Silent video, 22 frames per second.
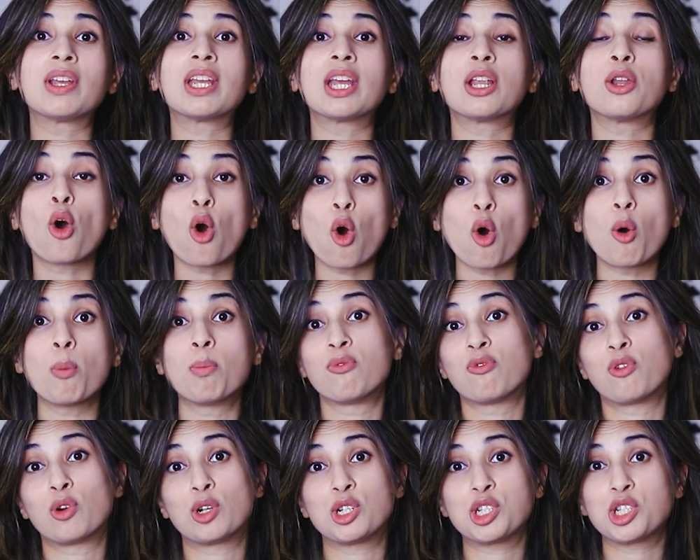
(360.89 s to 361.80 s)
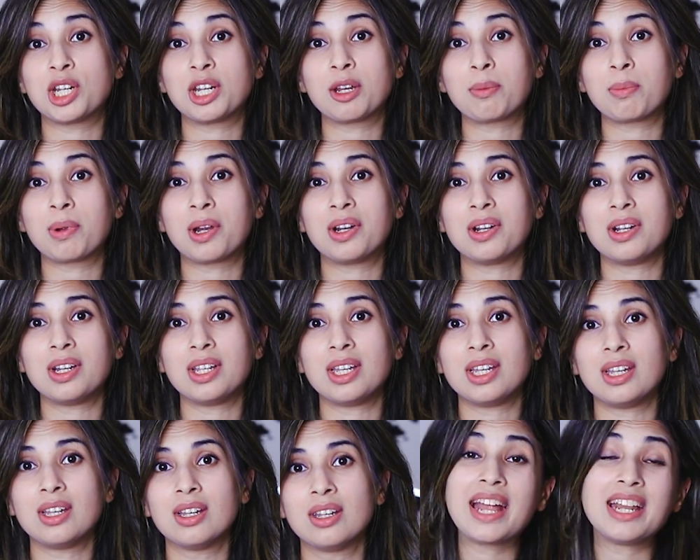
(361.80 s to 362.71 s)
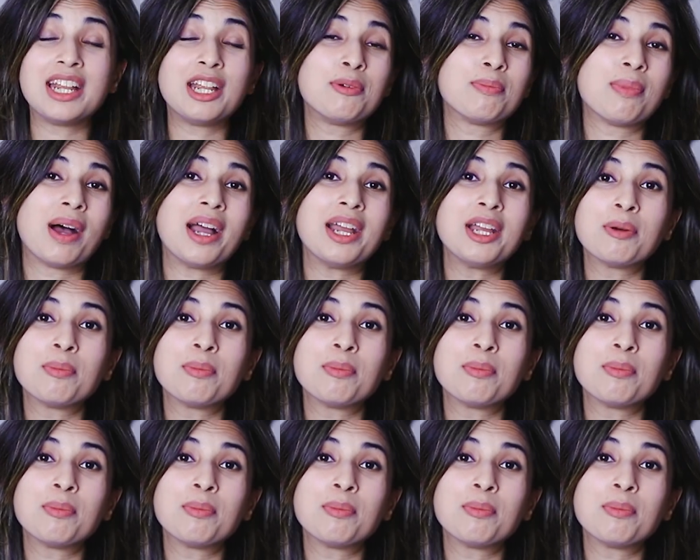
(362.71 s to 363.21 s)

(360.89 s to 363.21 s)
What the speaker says: can hope for gender parity. And in my